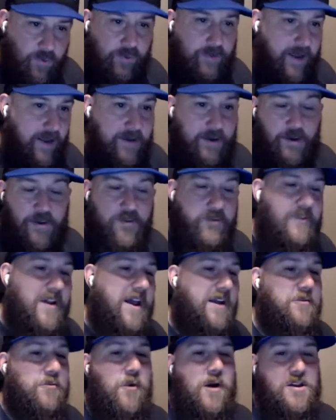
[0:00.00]
I know you've
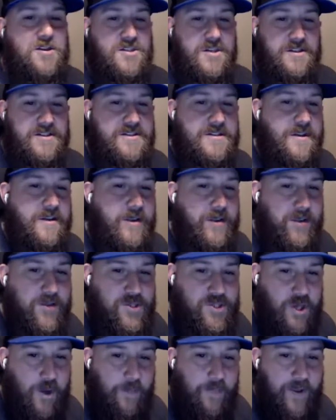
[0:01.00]
got questions.
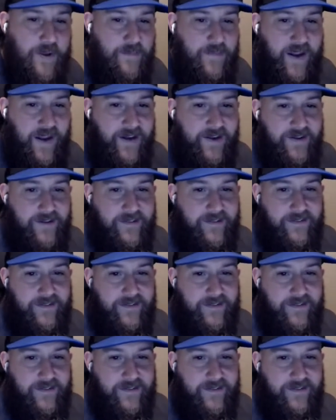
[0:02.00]
Jump in, man.